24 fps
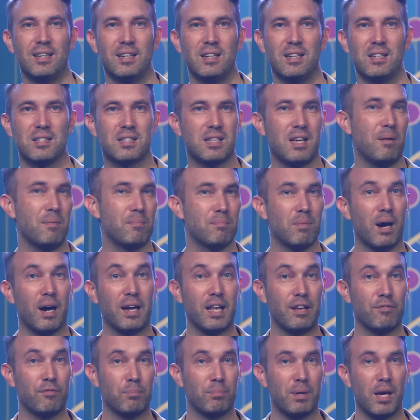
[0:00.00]
Some might
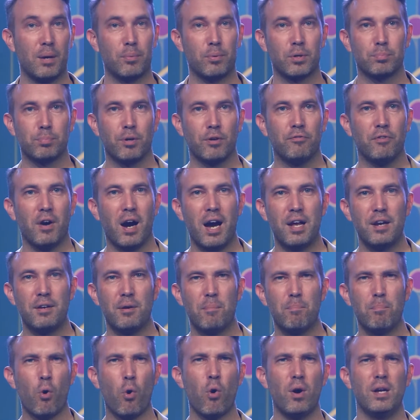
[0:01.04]
even be able to provide
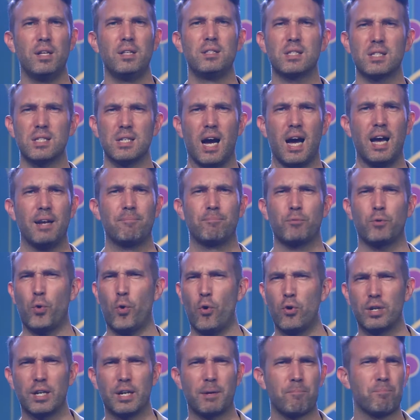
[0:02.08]
more insight,
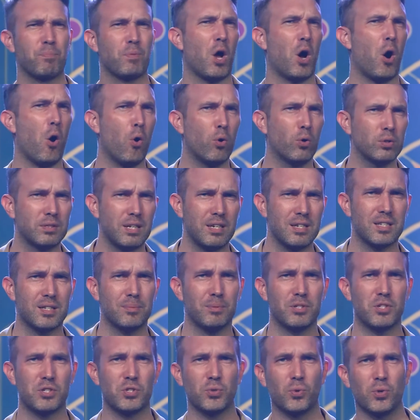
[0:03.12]
quoting Old
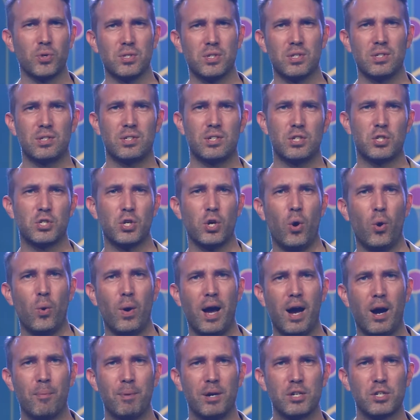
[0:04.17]
Testament sources to show
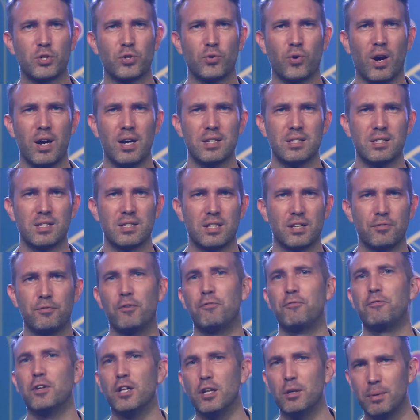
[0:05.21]
how much Christ is the
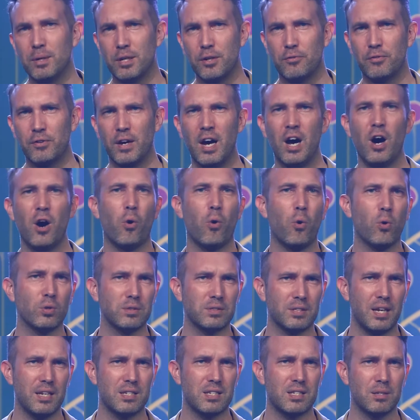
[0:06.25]
fulfillment of Old
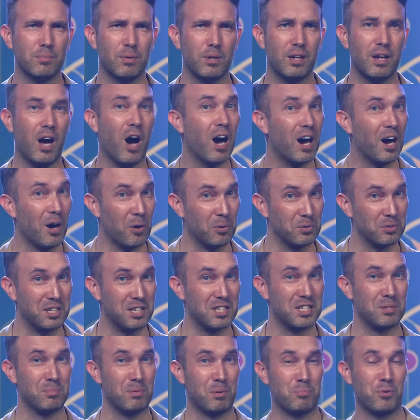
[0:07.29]

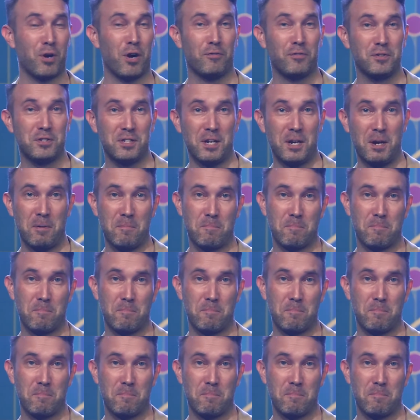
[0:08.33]
Testament prophecy.